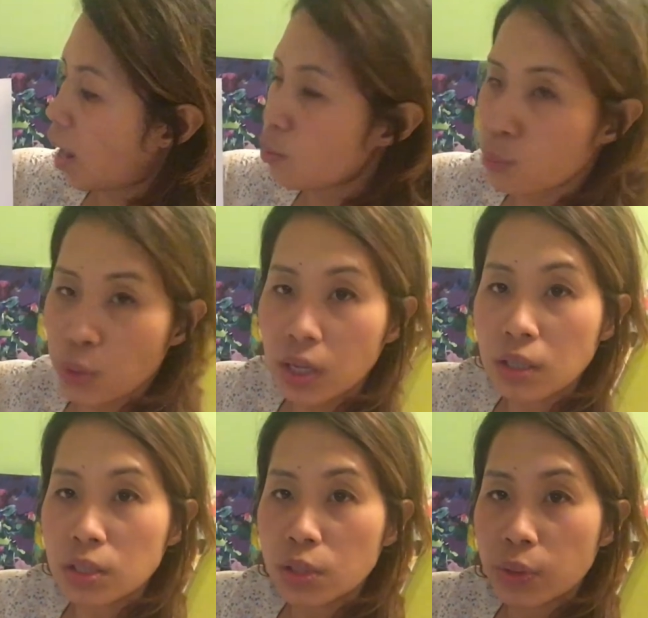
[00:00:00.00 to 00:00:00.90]
will
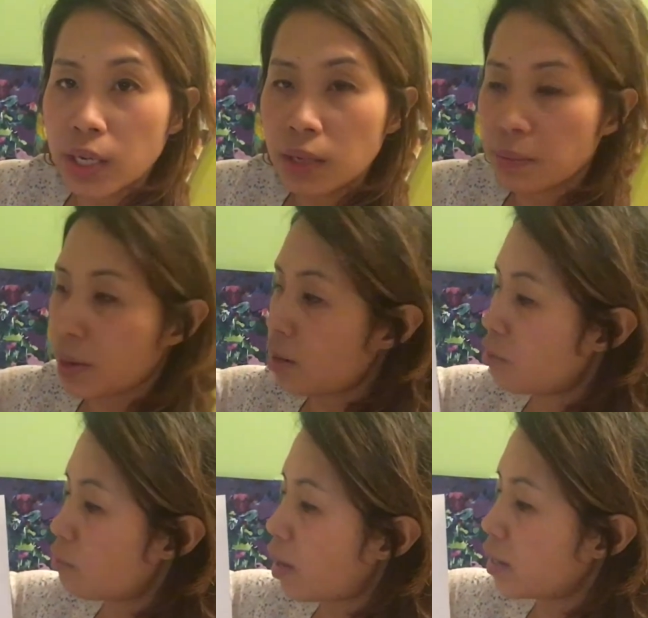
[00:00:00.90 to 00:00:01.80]
do it. But
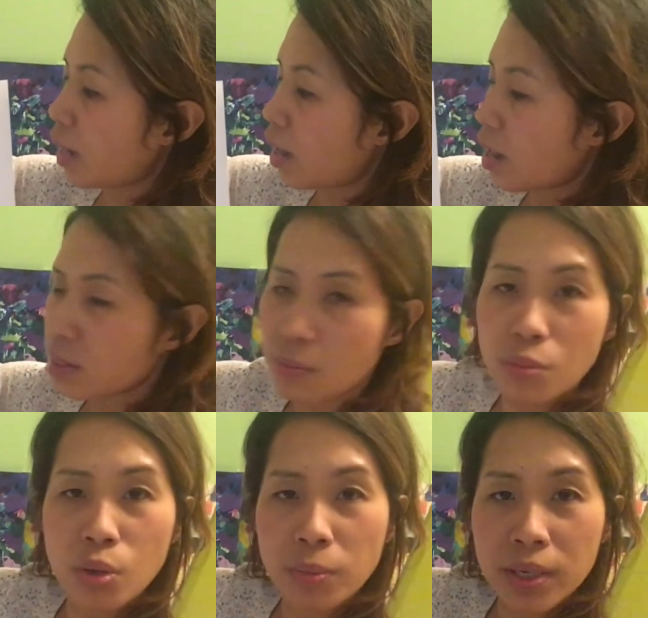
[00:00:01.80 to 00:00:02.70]
right at the
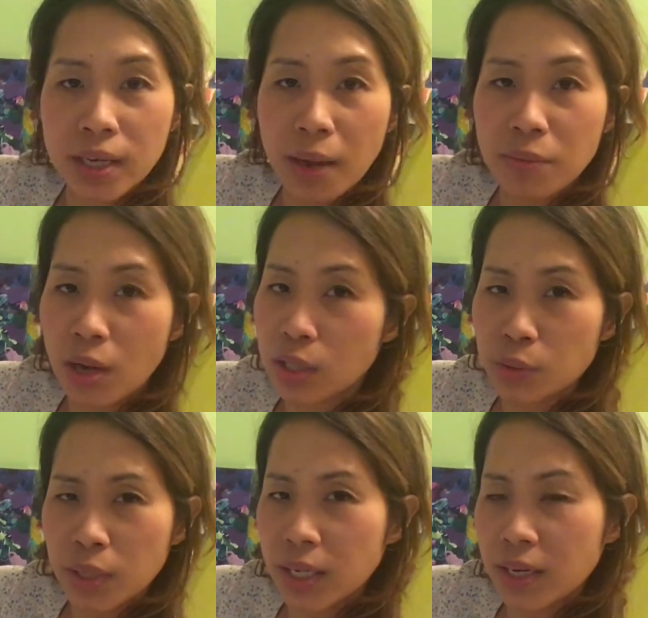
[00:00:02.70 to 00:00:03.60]
moment, I'm not
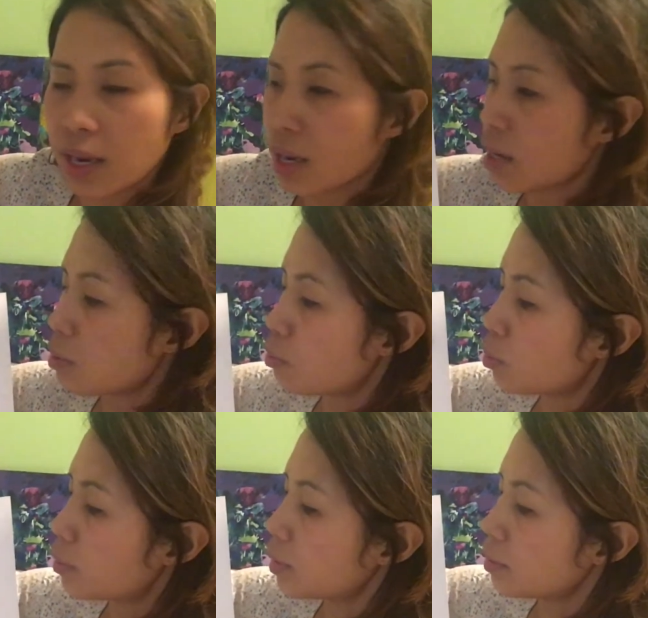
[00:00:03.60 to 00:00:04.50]
doing it at the
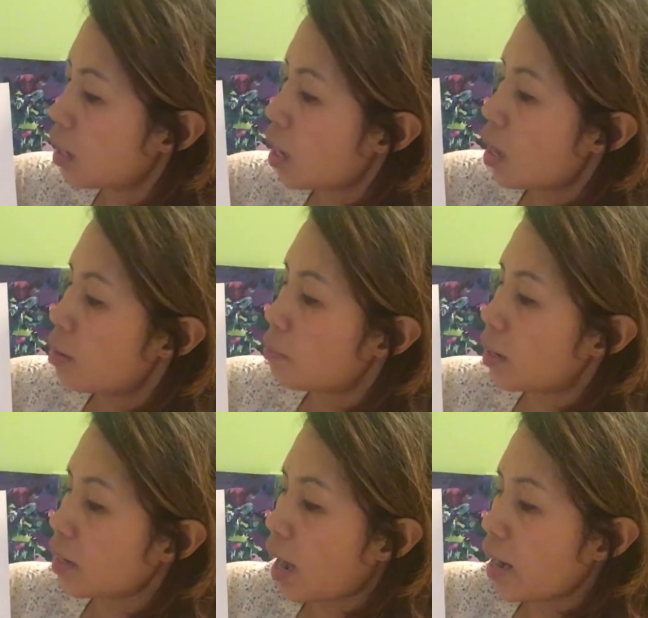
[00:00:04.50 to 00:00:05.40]
moment.
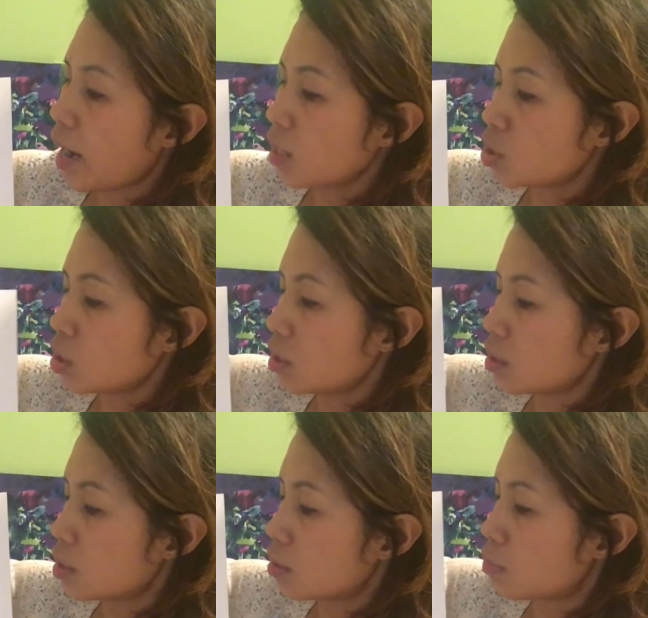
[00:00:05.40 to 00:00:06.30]
But I actually
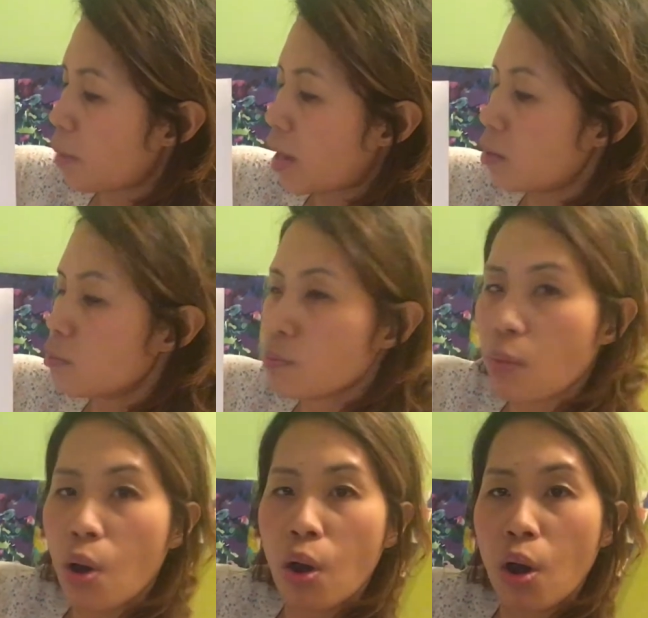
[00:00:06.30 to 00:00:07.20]
spend
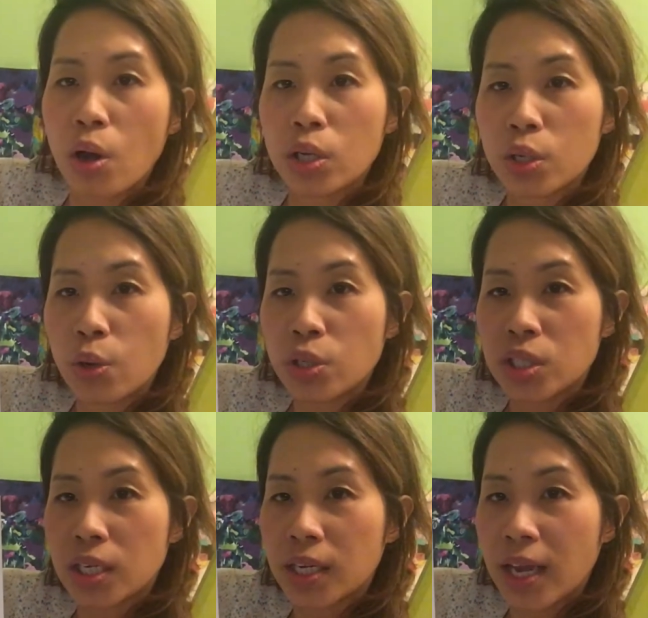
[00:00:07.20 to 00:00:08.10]
more on
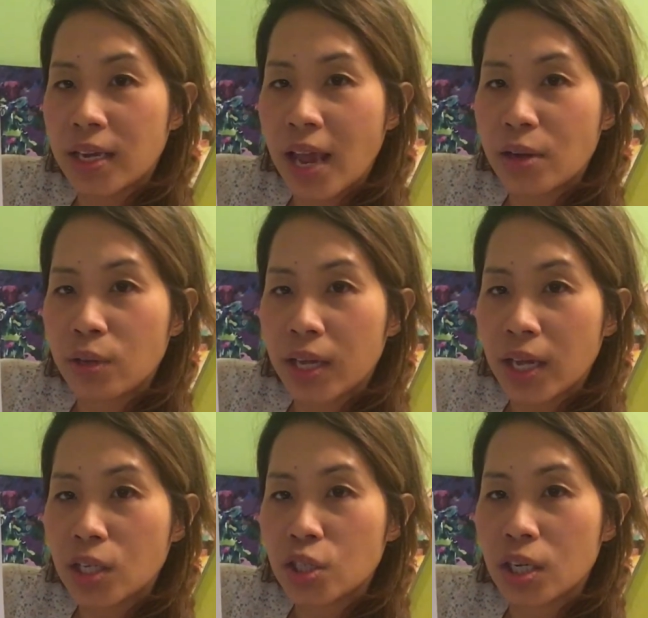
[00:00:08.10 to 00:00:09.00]
coaching and
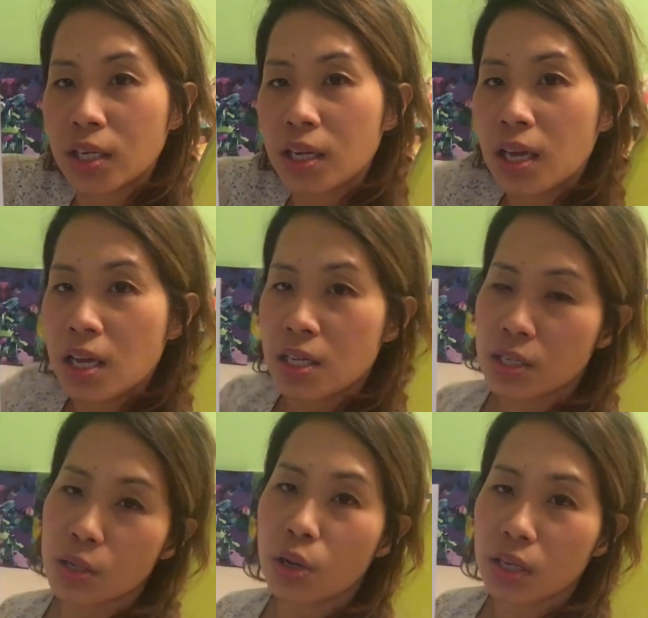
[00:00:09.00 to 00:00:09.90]
education.
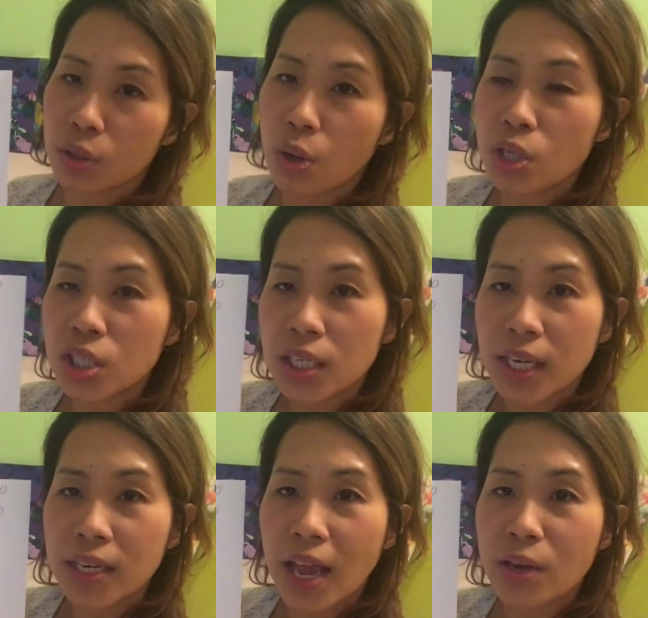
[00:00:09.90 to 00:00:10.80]
So coaching
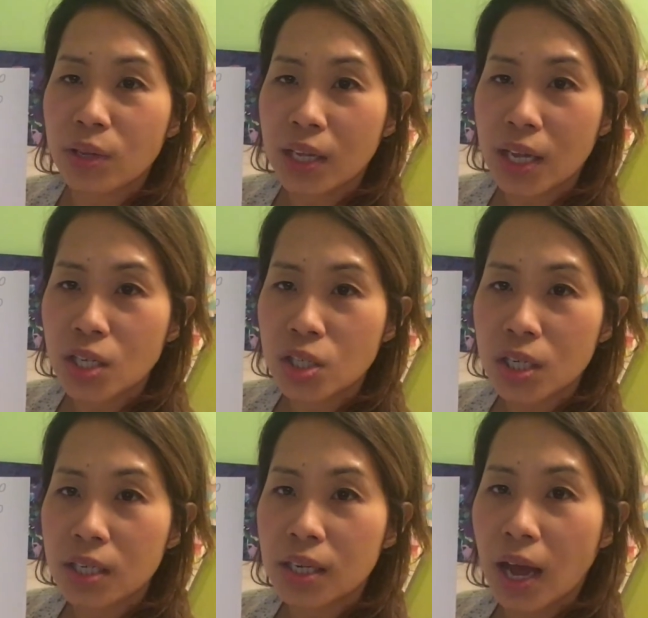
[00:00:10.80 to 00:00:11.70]
and
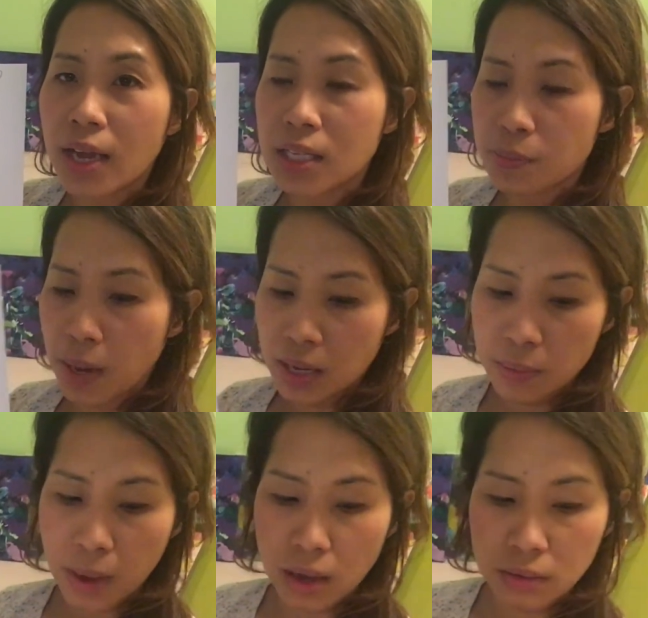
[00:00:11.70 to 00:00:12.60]
education, I spend
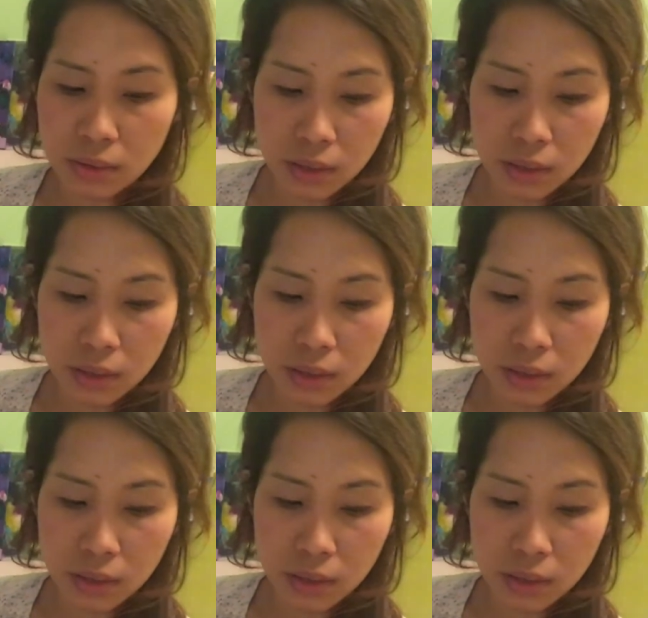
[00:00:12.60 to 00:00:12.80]
about